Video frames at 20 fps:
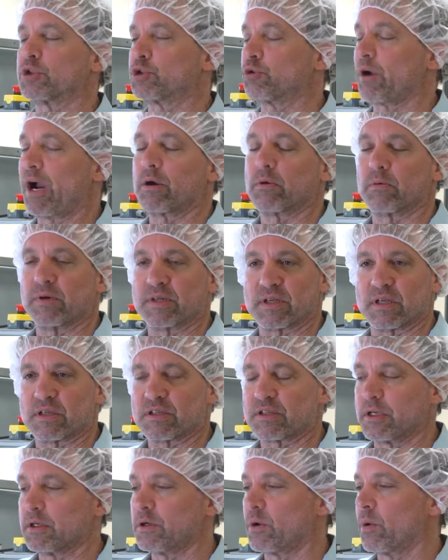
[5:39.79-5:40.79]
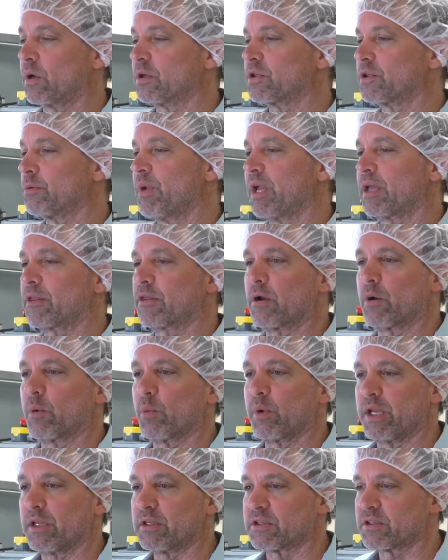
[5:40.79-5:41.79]
drought resistant, or to make their
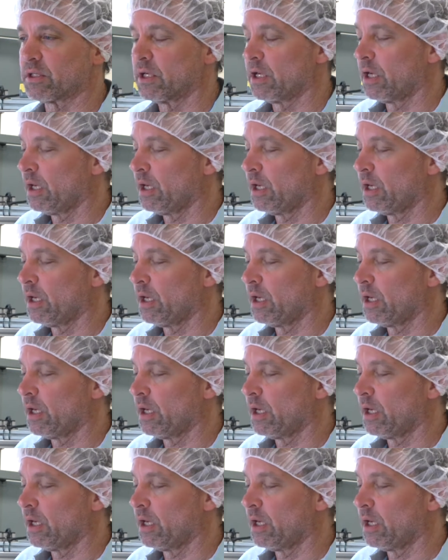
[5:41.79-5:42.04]
wheat